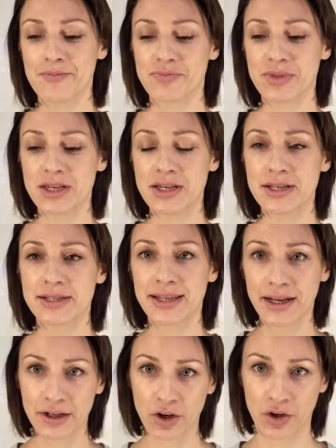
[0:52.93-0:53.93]
The
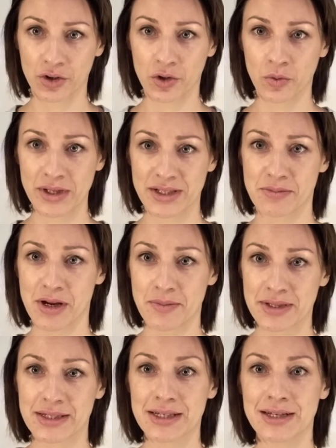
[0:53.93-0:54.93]
second hurdle we
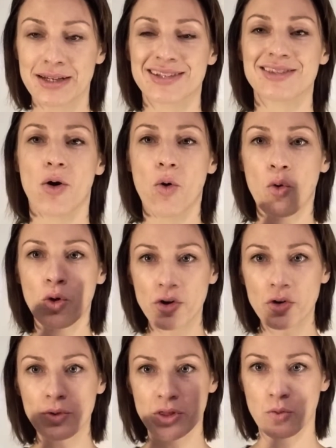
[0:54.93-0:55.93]
sometimes see is the
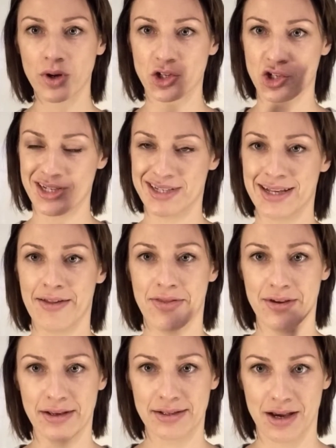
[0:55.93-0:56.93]
order with which to set
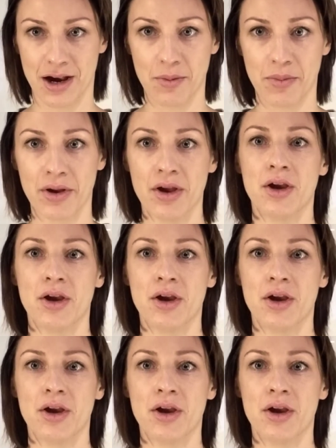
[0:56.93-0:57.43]
things up.